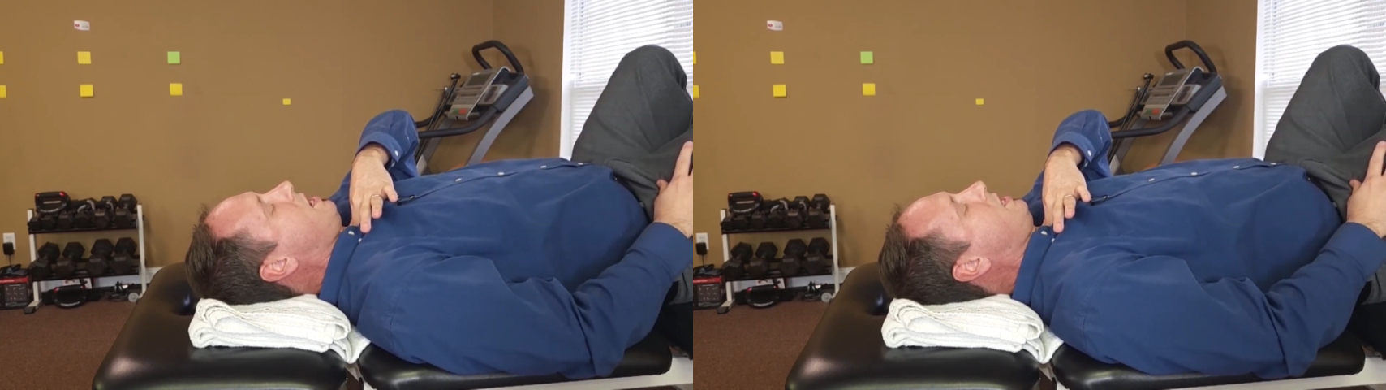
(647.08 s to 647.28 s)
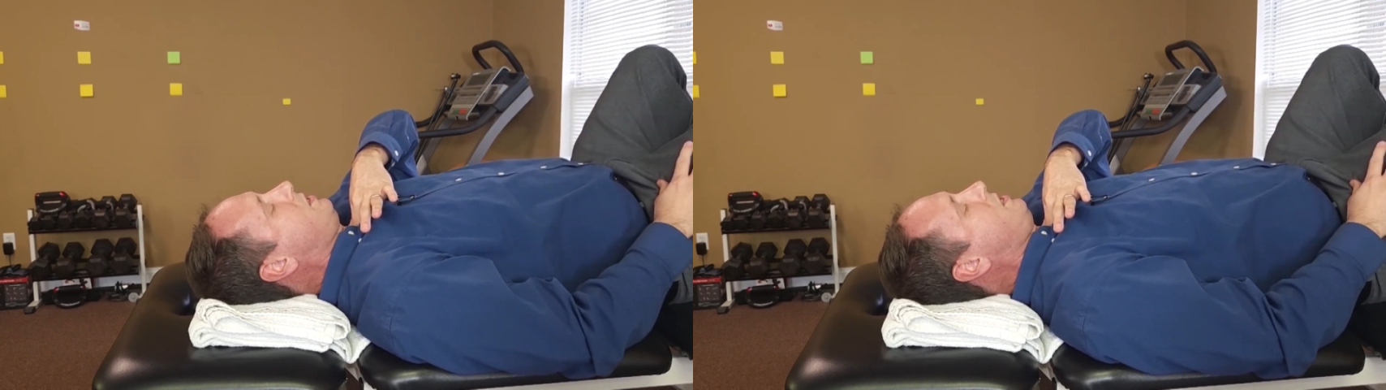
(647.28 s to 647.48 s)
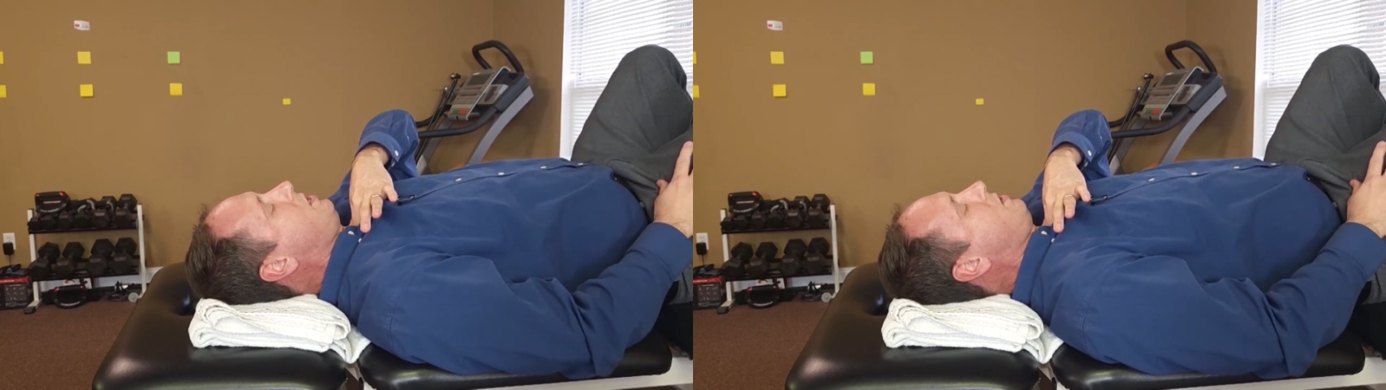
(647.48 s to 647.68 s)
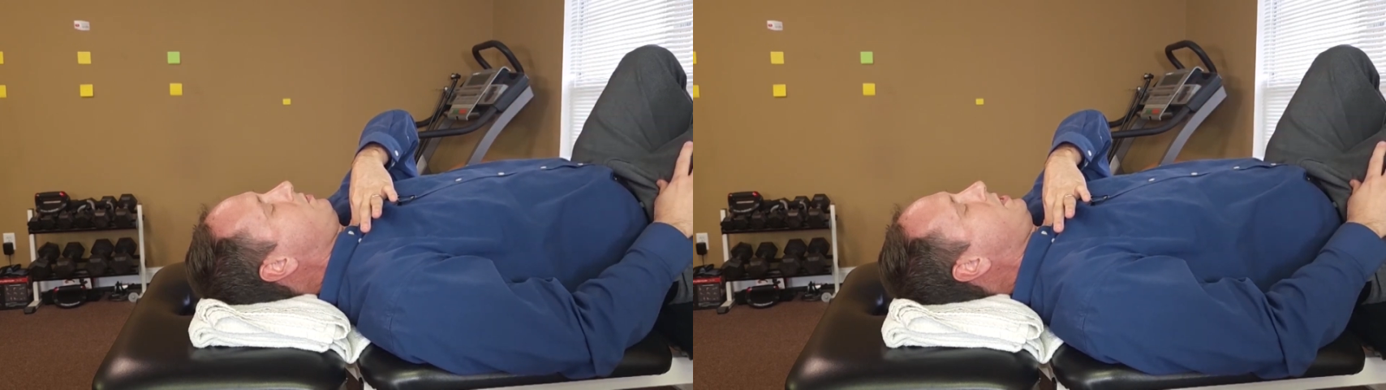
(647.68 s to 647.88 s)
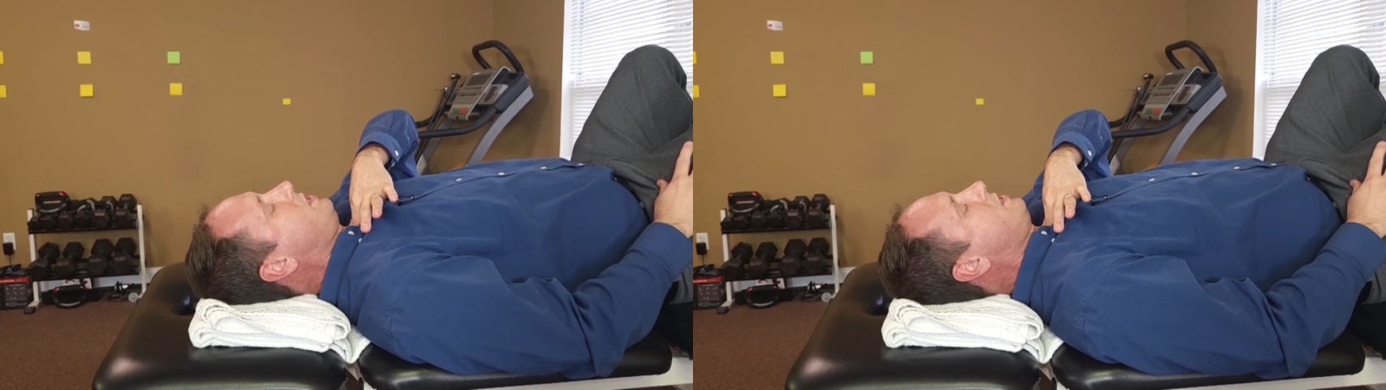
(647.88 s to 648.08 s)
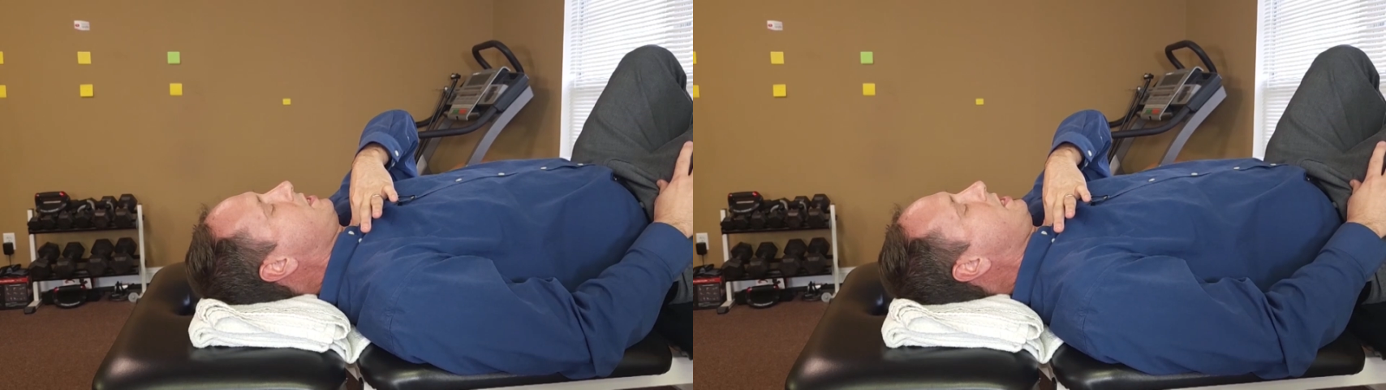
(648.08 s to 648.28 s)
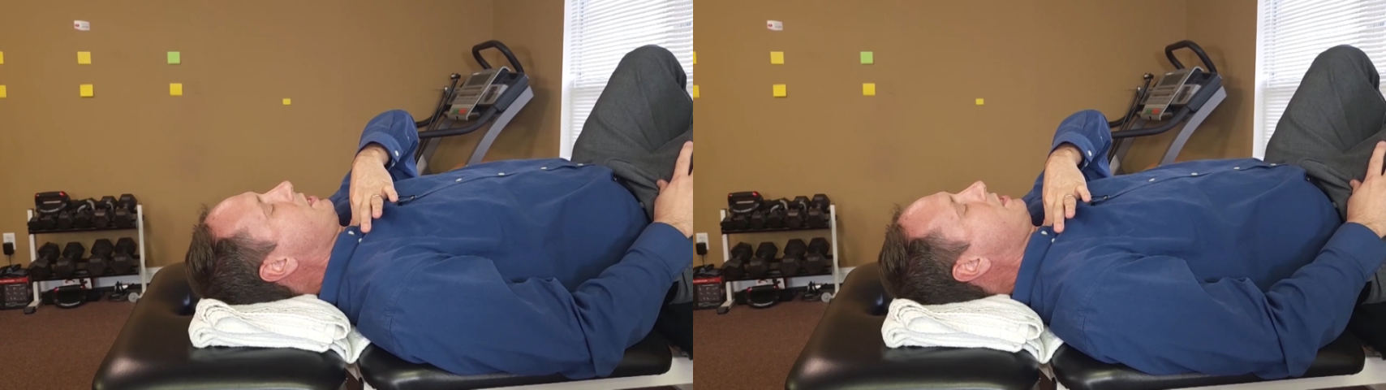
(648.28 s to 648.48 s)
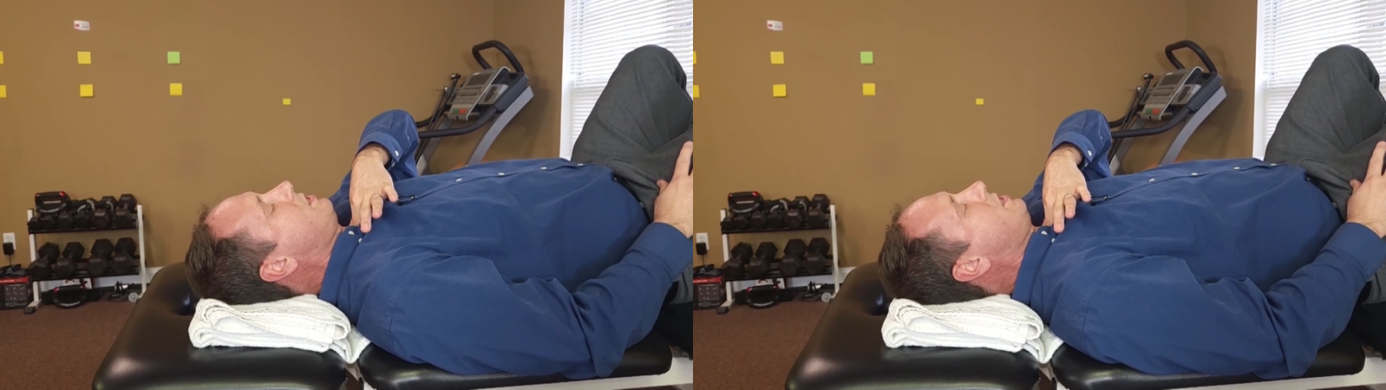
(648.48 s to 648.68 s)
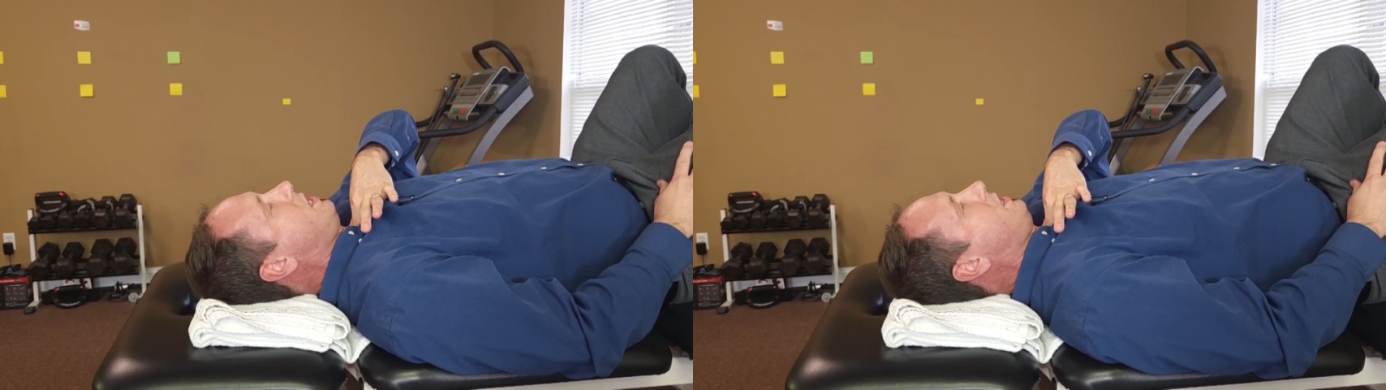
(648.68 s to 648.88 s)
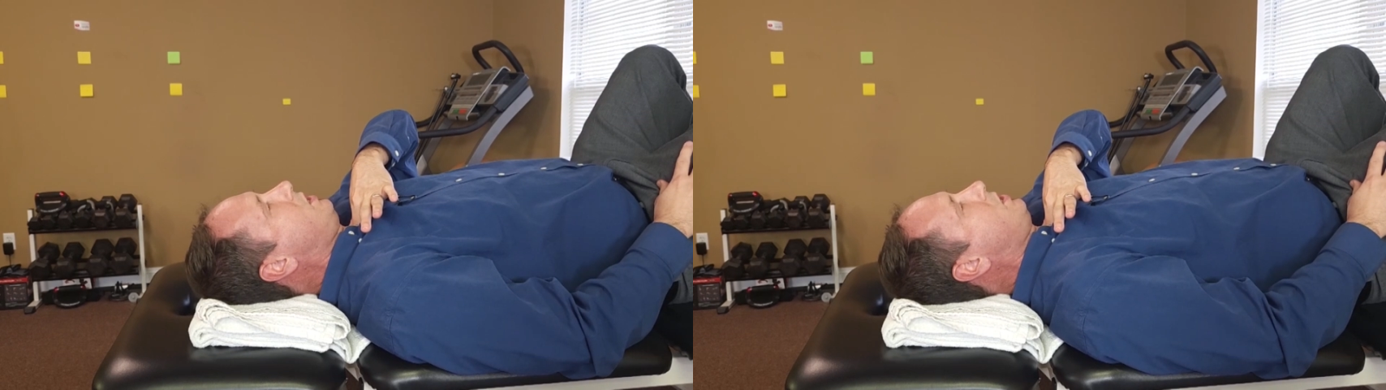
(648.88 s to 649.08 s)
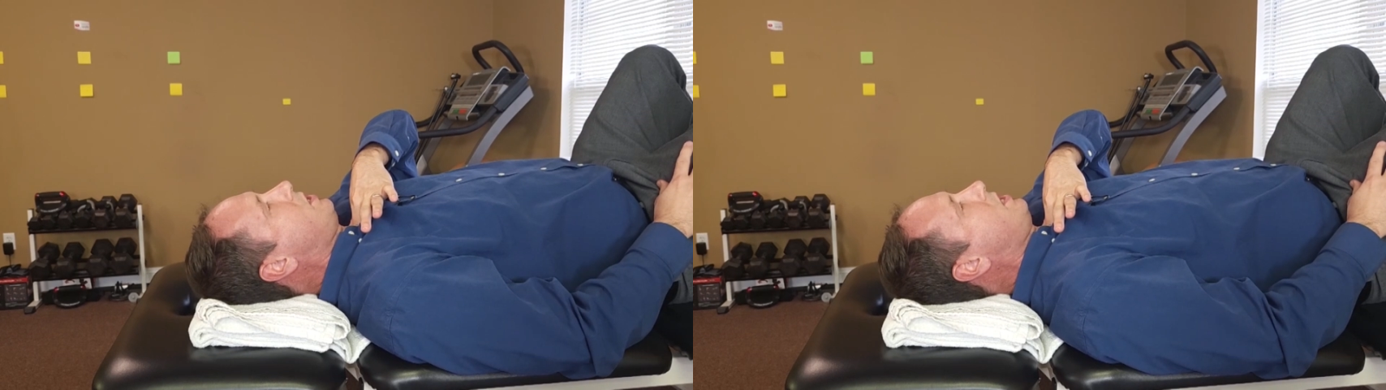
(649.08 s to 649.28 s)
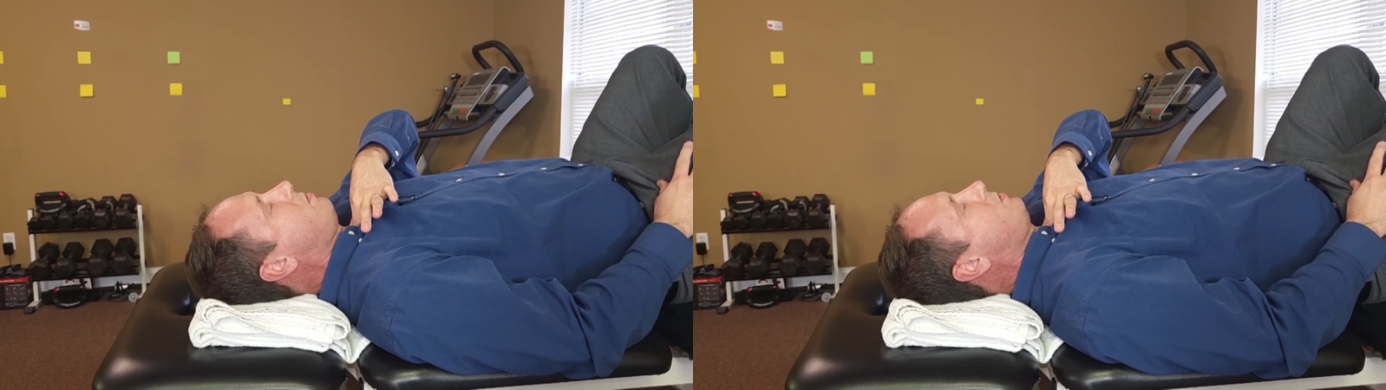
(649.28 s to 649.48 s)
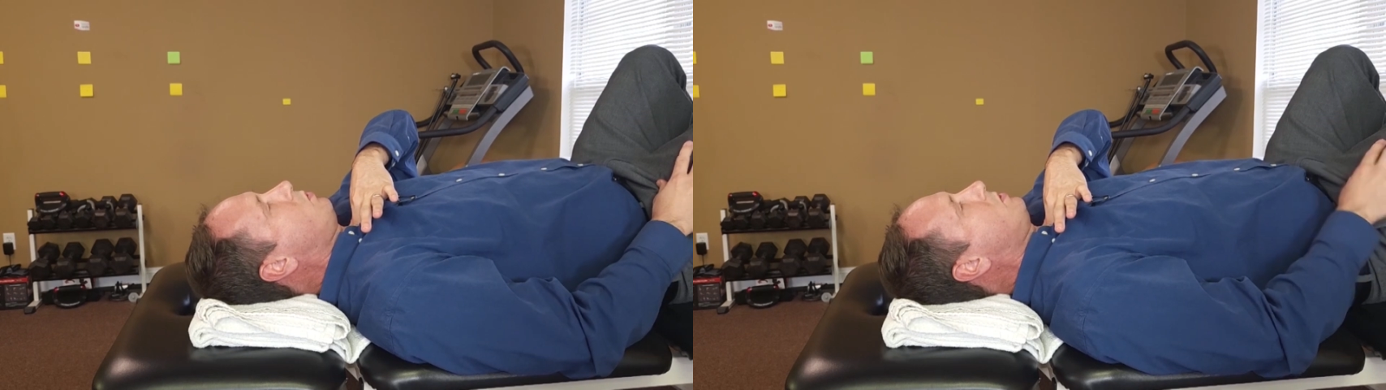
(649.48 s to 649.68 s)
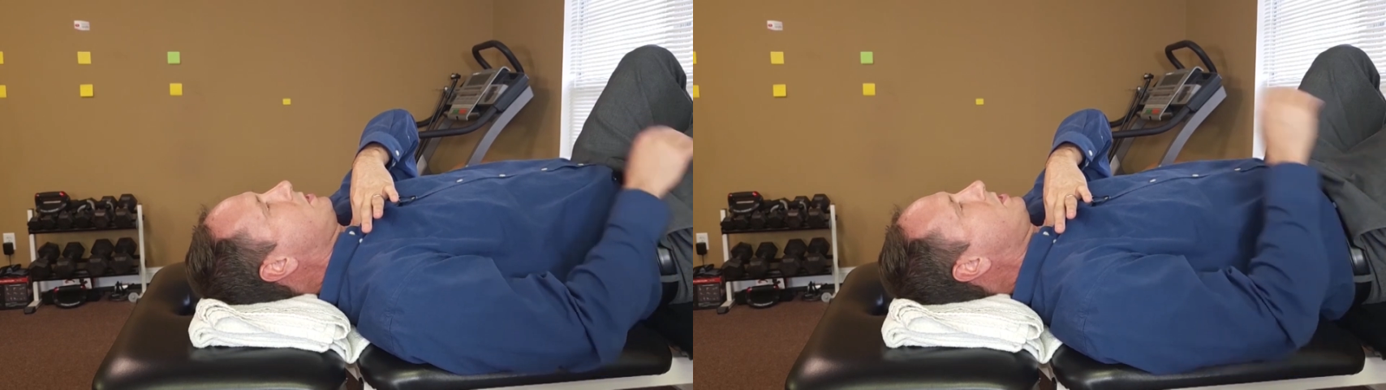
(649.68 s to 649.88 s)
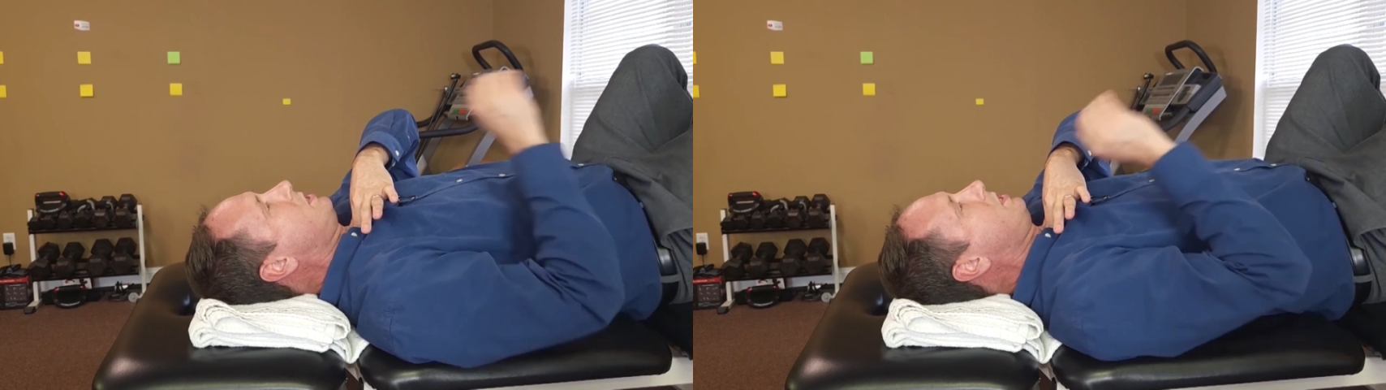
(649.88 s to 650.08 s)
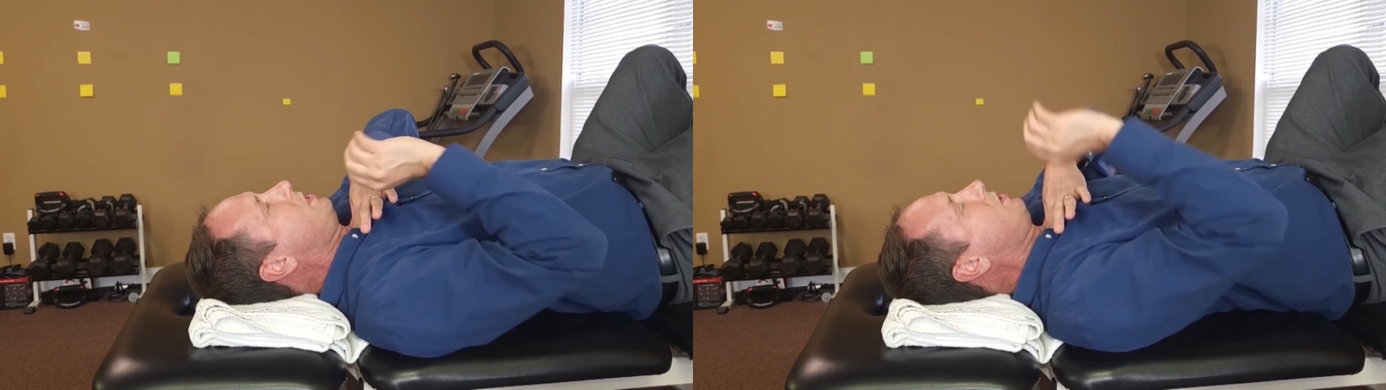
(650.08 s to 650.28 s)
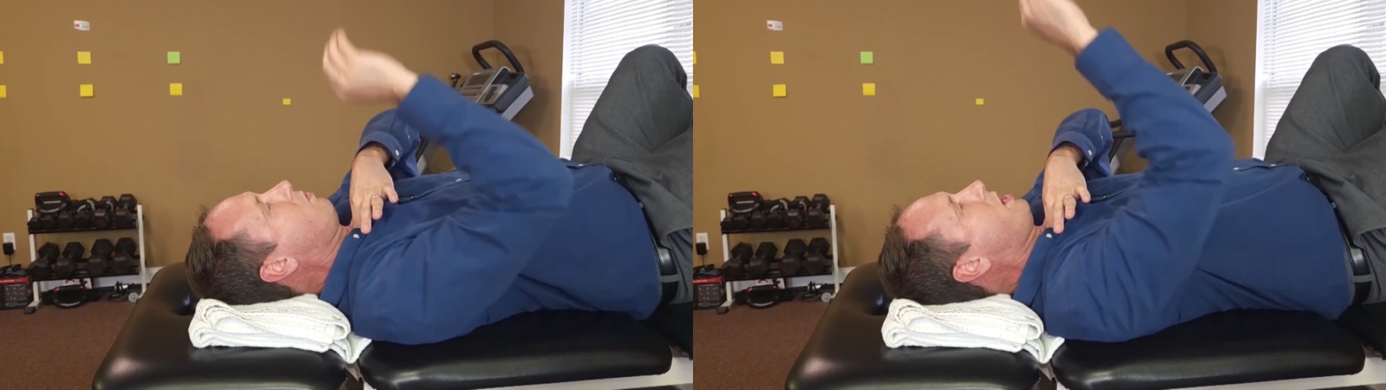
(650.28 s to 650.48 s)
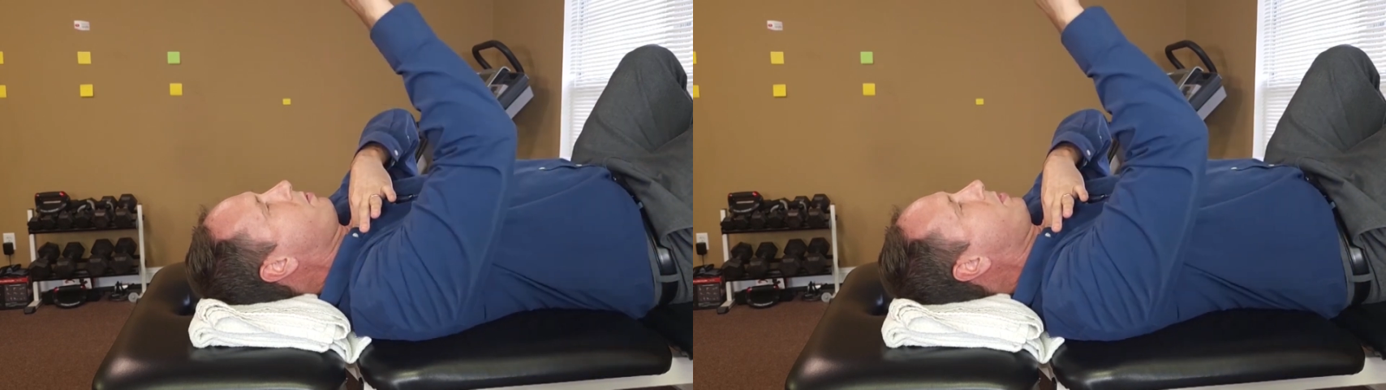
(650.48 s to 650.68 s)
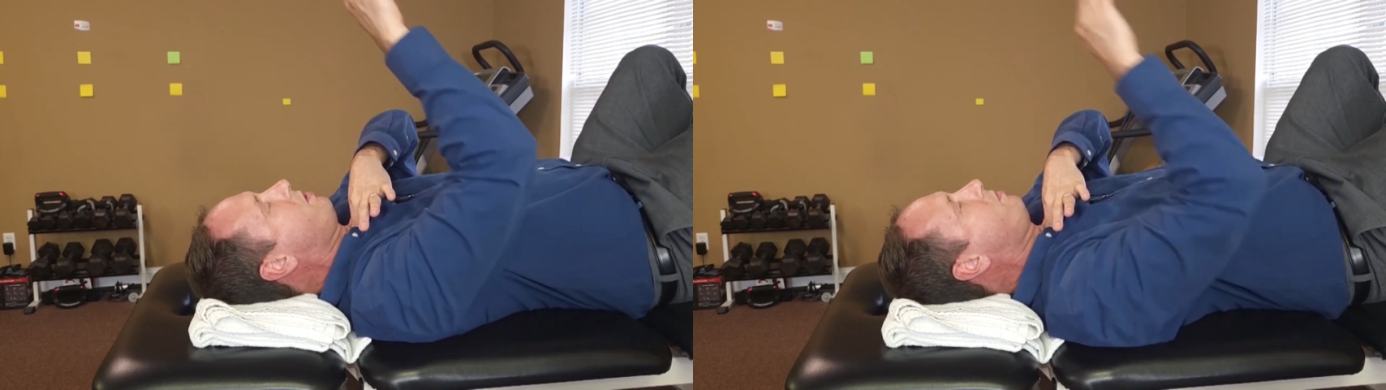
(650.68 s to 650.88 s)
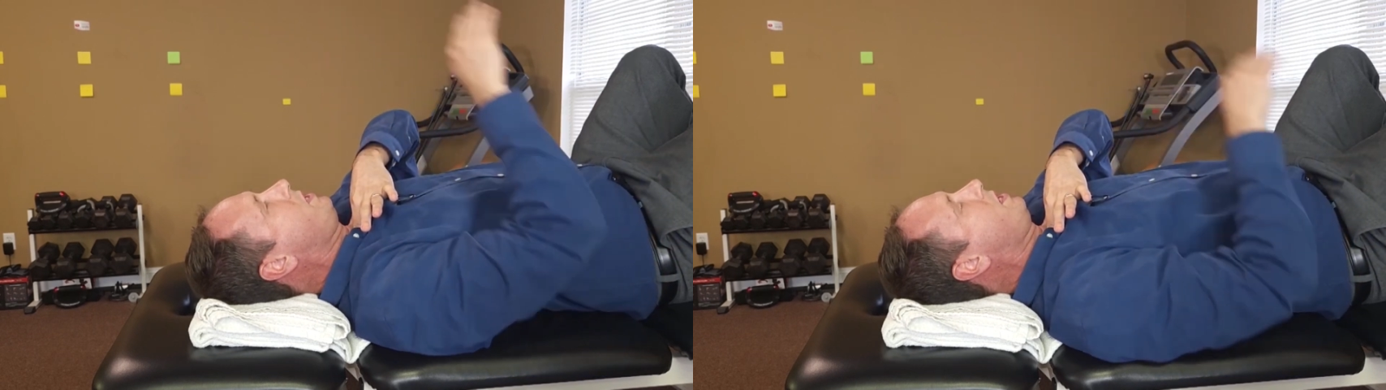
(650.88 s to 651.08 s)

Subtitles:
No face is visible, so there are no lips to read.